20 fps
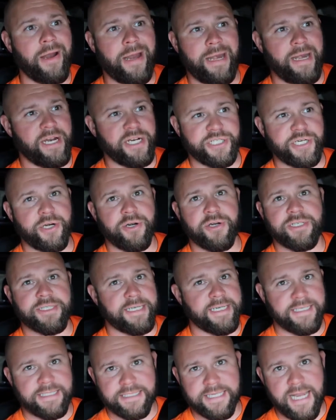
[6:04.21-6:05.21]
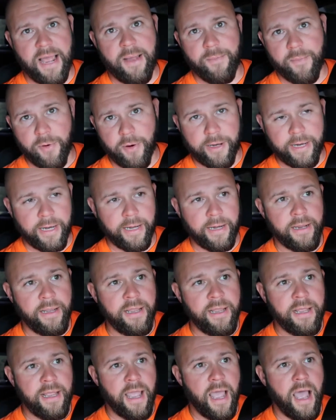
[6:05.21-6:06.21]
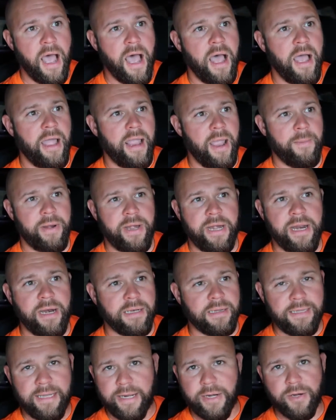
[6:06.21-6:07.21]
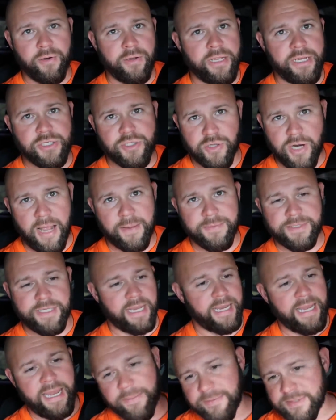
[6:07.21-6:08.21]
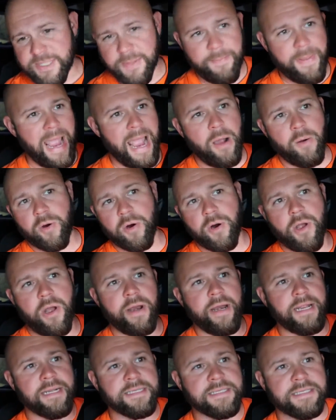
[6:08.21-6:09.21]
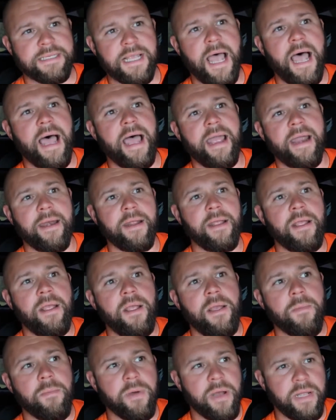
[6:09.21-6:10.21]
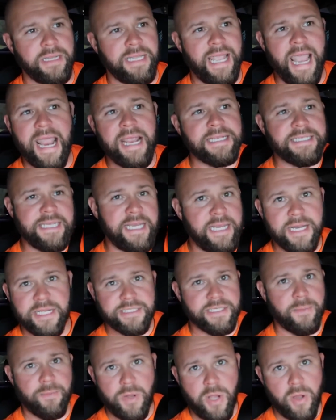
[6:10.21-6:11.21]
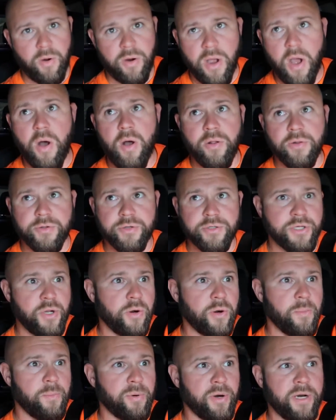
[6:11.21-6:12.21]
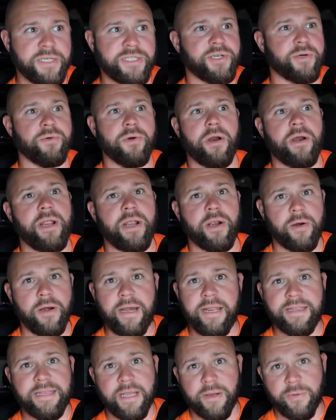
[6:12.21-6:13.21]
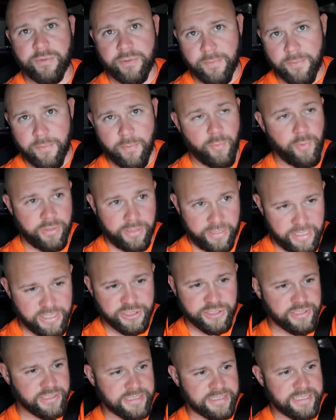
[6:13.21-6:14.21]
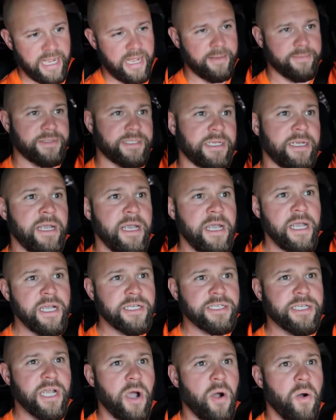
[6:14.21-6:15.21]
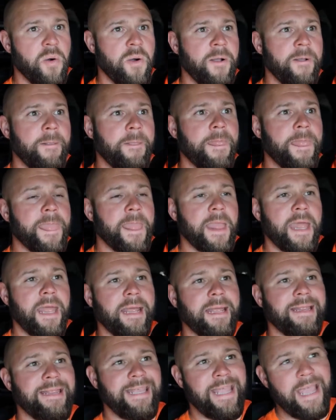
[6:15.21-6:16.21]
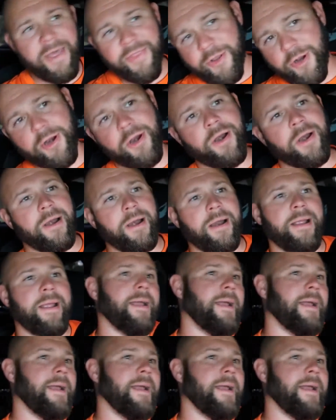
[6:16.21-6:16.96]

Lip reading: conditioner is gonna stop working. I mean, it literally drops, it keeps the power on inside, but the AC doesn't blow cold. There's no compressor running or anything when the engine stops. So the other,